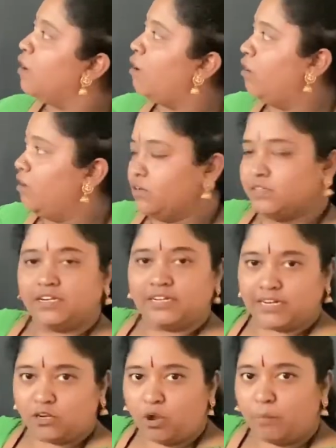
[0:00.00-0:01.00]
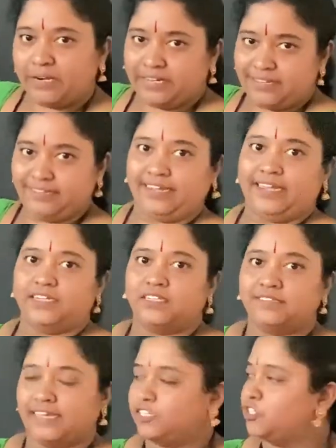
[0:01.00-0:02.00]
or the trigonometry second
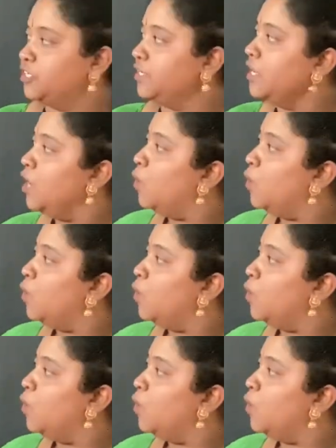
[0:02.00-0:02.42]
section,